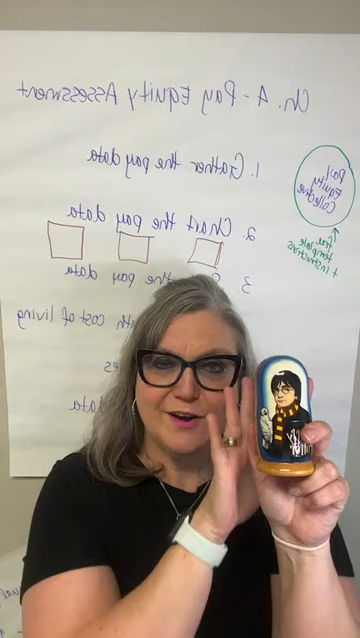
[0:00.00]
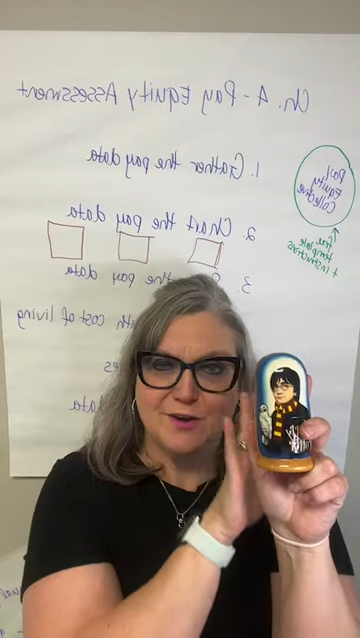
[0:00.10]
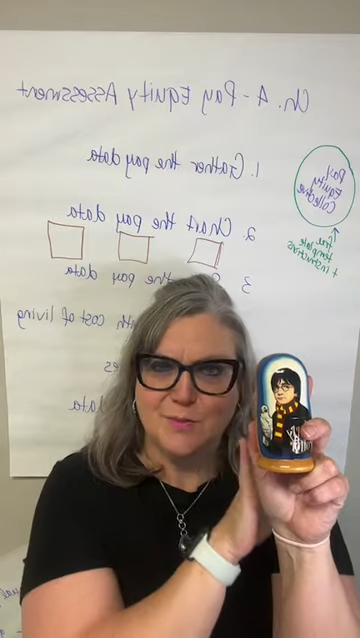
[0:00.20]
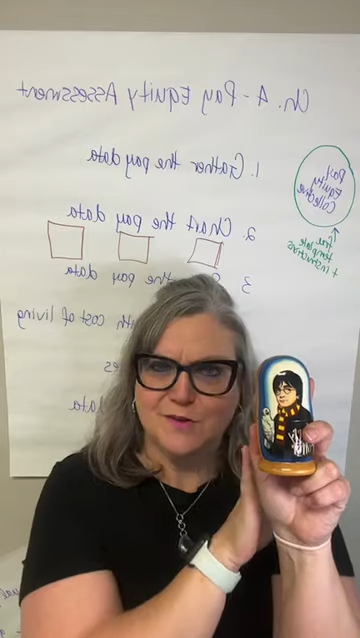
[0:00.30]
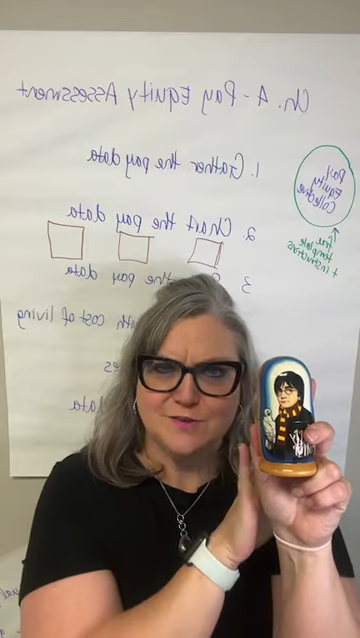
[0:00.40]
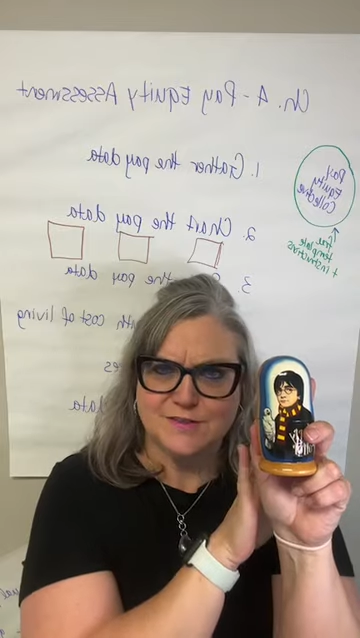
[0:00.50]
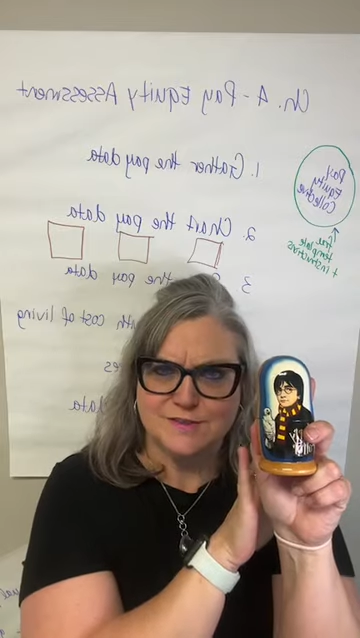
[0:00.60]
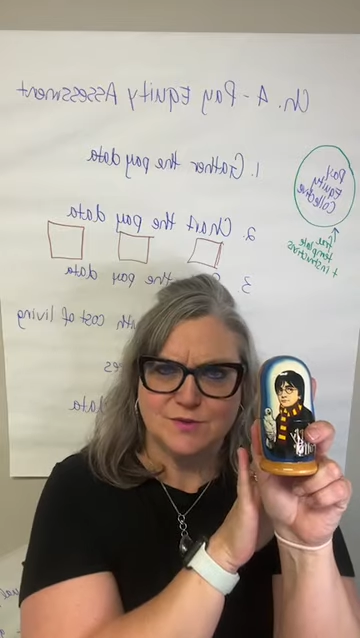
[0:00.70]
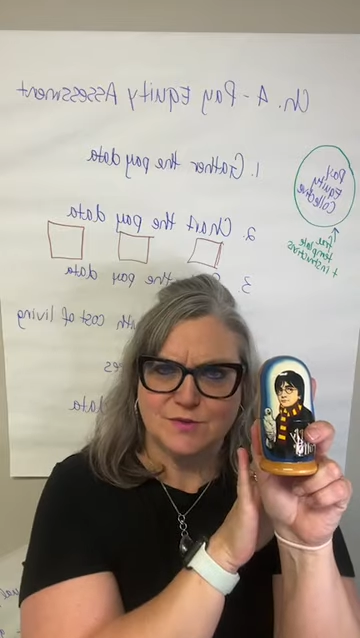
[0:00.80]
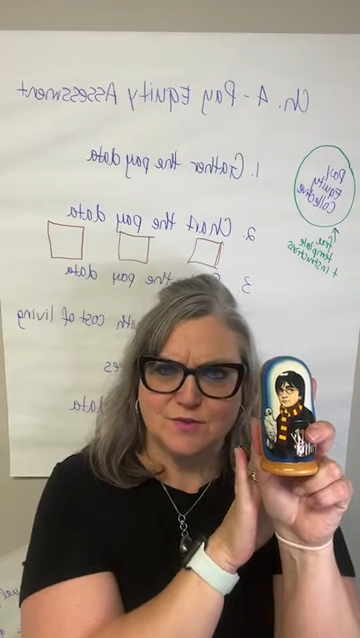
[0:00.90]
Harry Potter
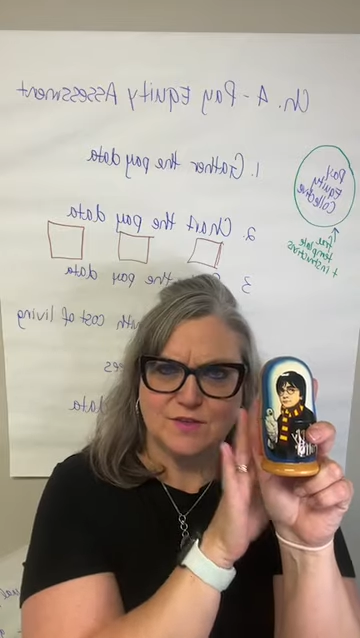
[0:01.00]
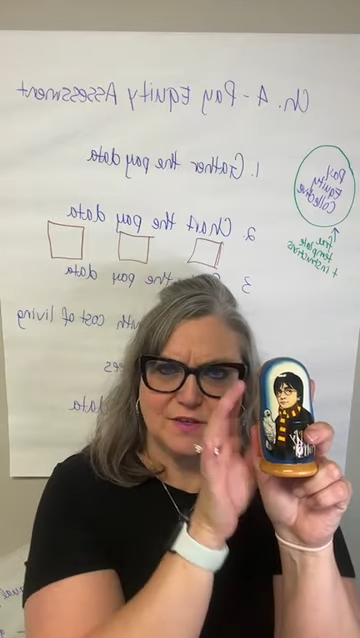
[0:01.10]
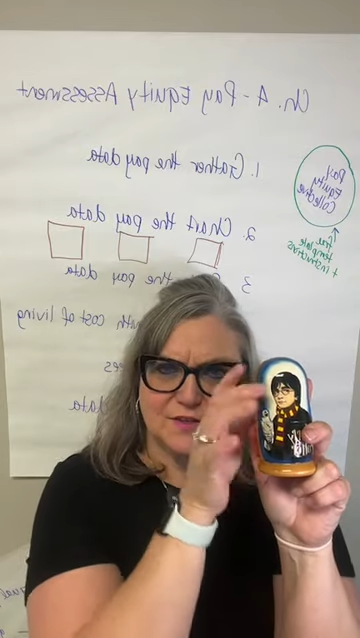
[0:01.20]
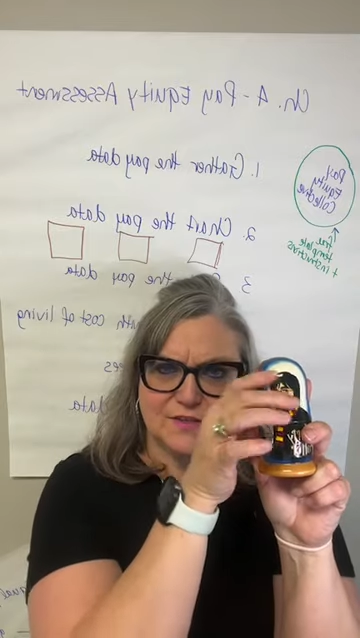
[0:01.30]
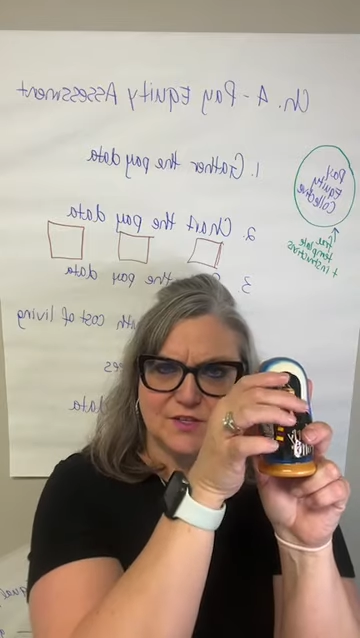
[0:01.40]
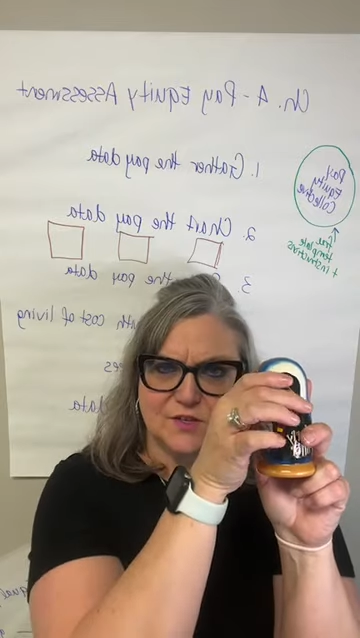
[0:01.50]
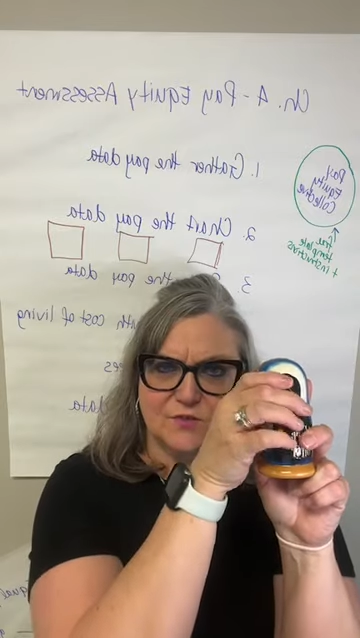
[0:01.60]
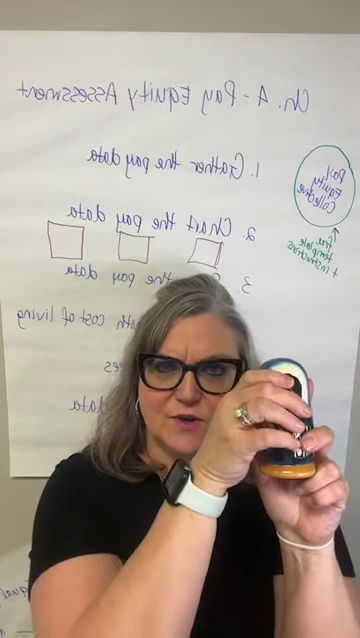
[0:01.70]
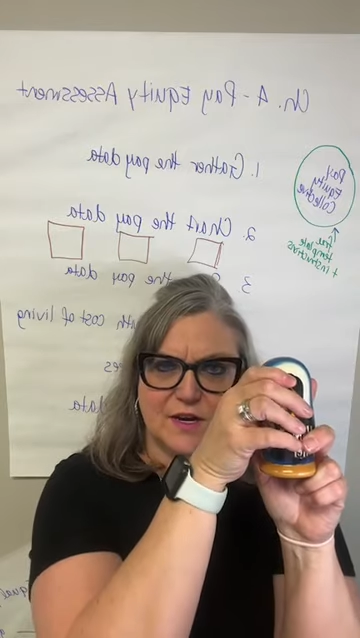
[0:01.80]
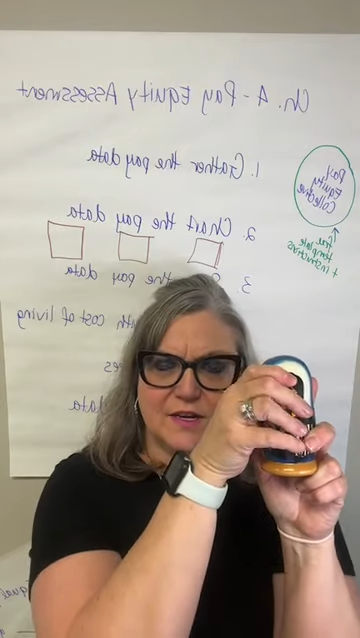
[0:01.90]
didn't do everything on his
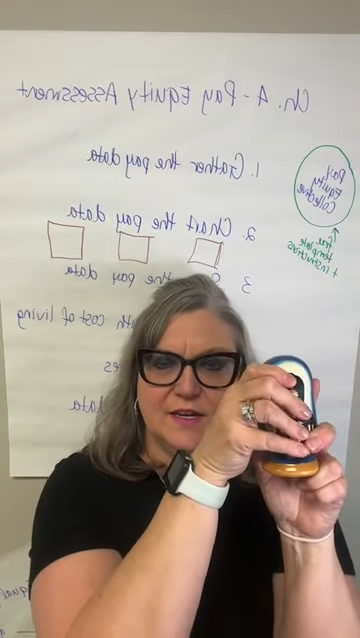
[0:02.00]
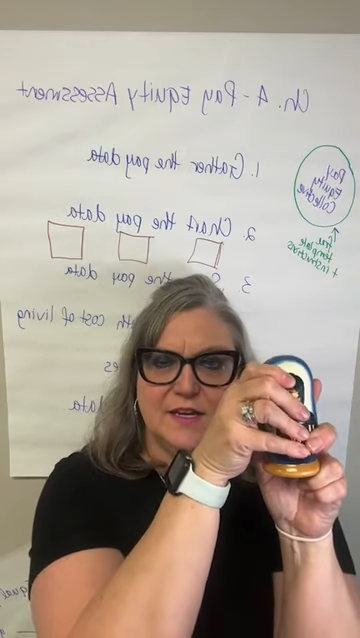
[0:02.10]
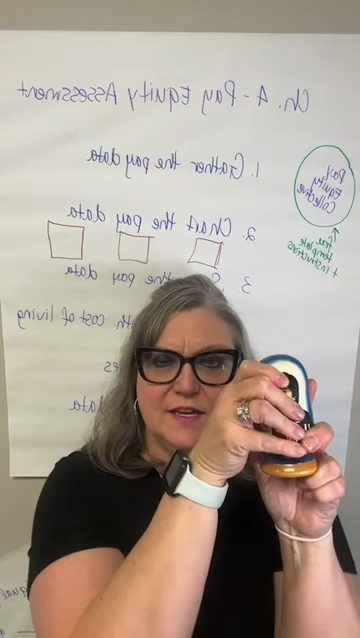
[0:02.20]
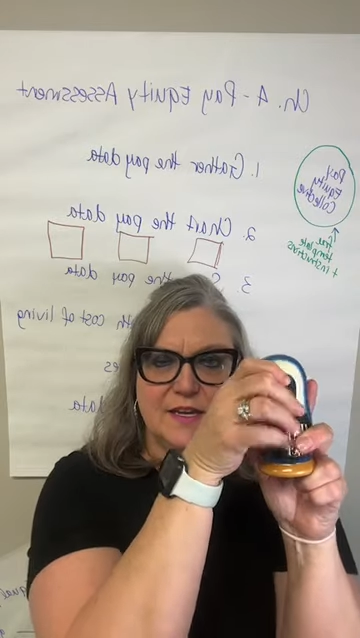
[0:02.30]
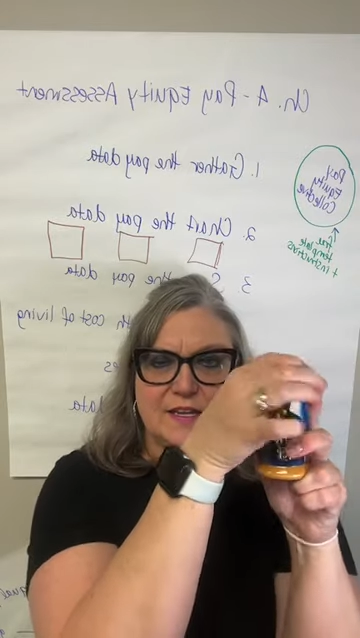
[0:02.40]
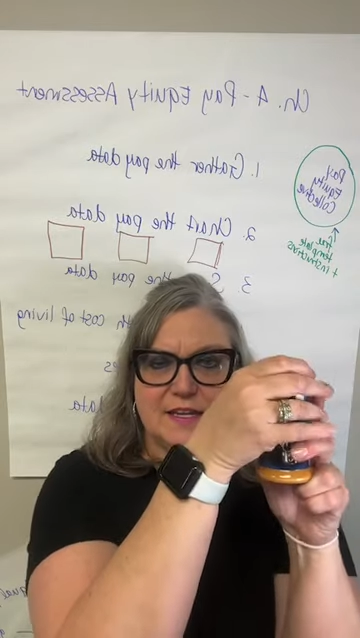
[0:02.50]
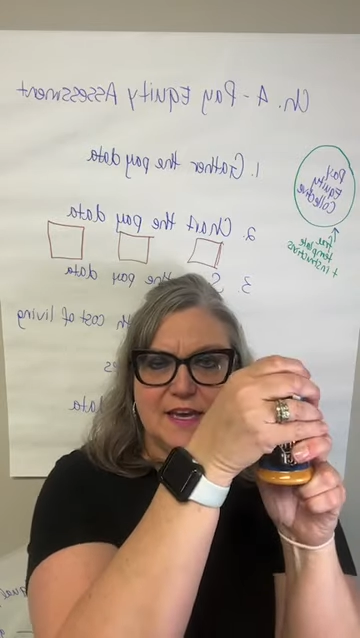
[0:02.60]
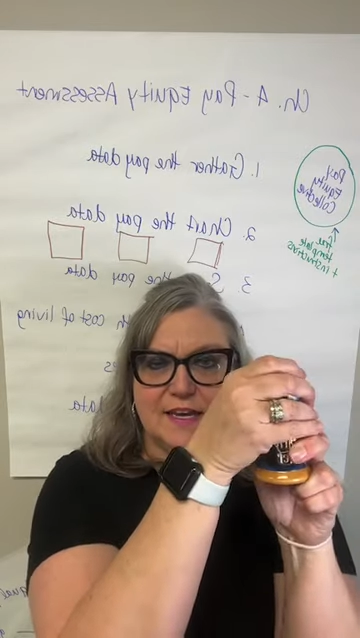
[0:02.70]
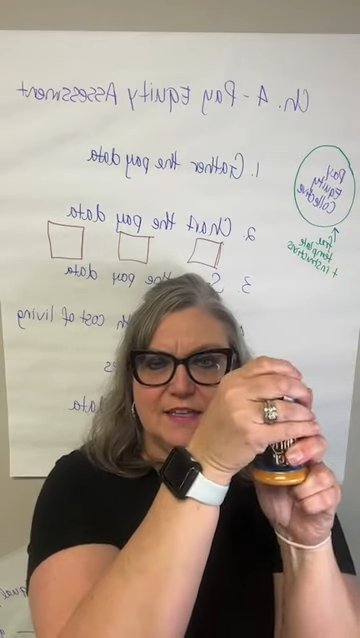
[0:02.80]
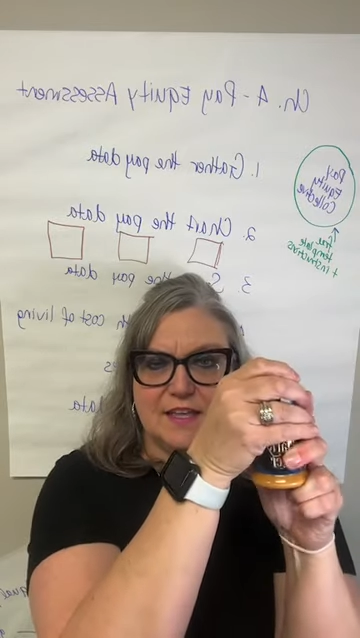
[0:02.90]
own, right? He
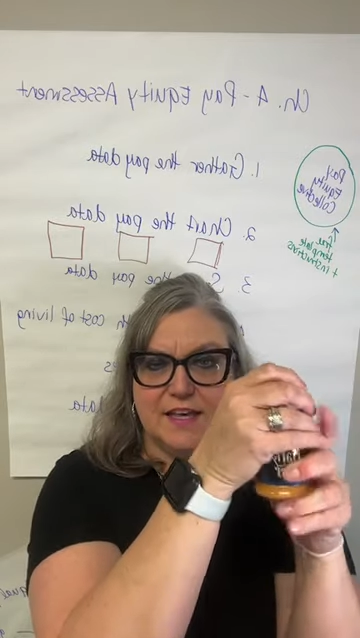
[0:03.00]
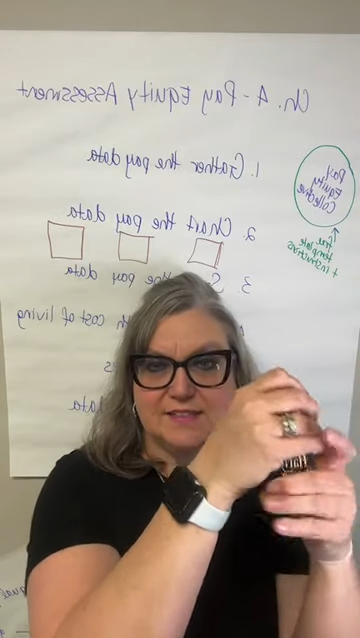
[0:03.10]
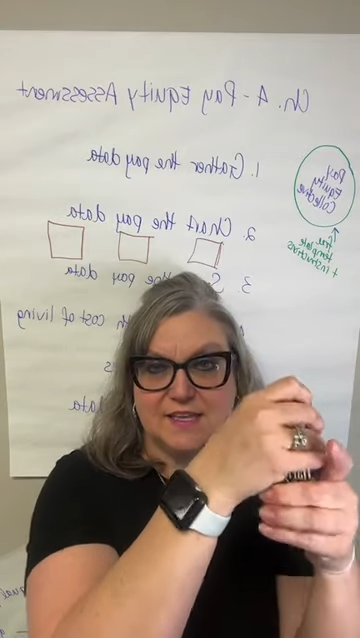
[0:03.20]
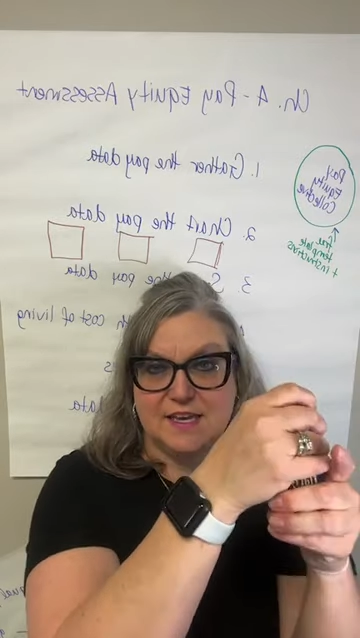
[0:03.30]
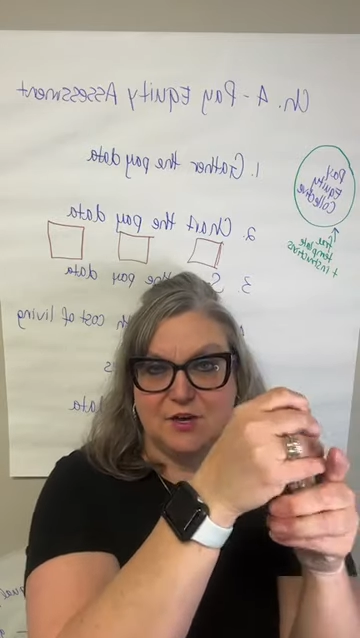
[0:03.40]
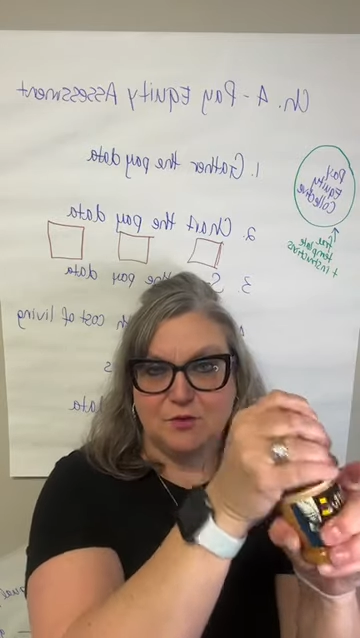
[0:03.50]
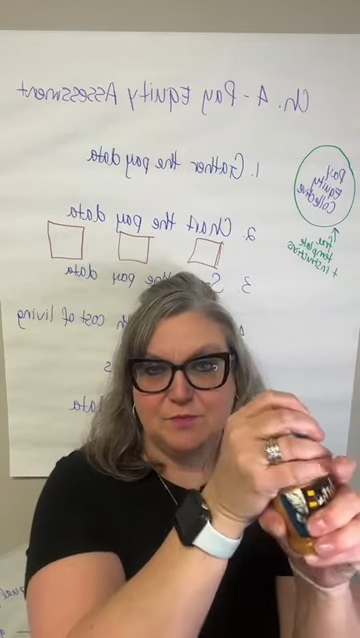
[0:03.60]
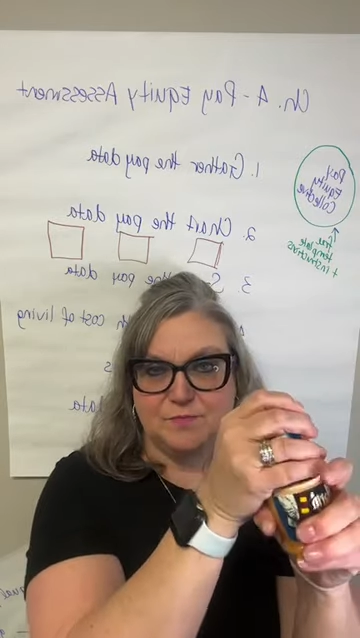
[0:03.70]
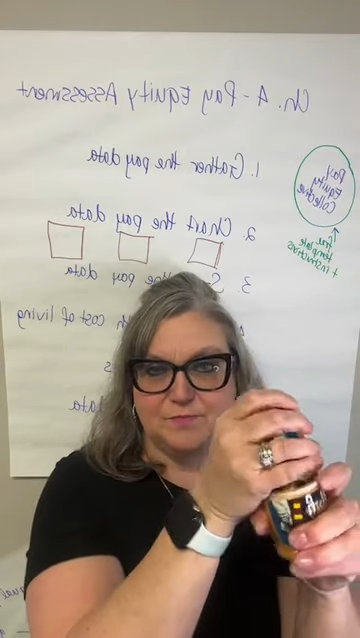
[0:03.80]
had lots of help.